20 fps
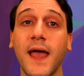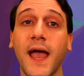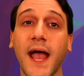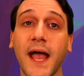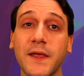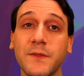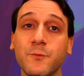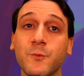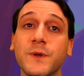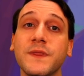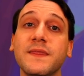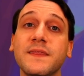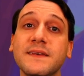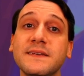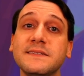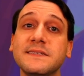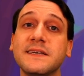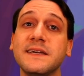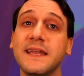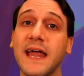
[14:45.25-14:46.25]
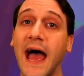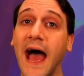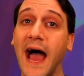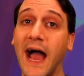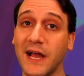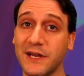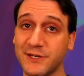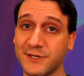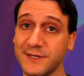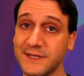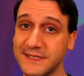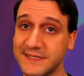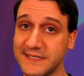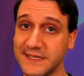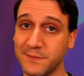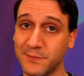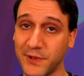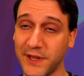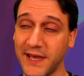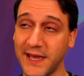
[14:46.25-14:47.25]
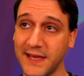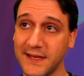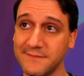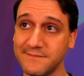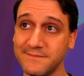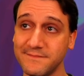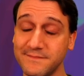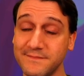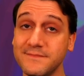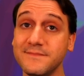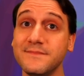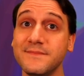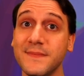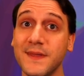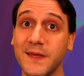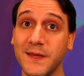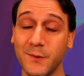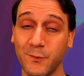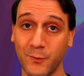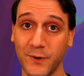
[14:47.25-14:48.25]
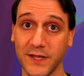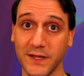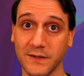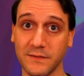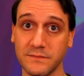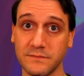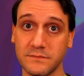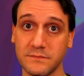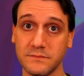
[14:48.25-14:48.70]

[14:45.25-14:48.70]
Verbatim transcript: And when this can actually see play, it will.